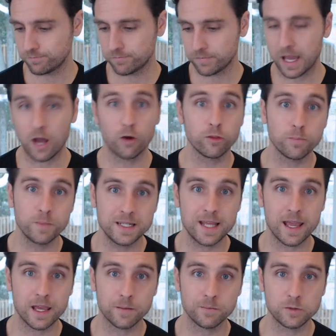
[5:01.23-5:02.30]
health be
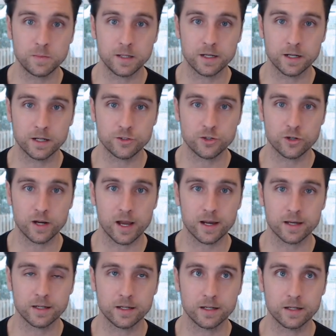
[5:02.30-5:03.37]
damned because you're
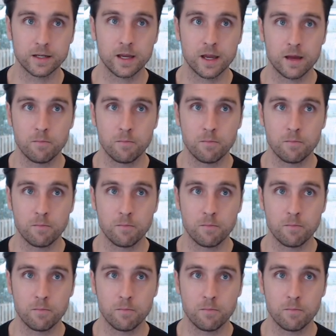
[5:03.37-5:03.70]
not going to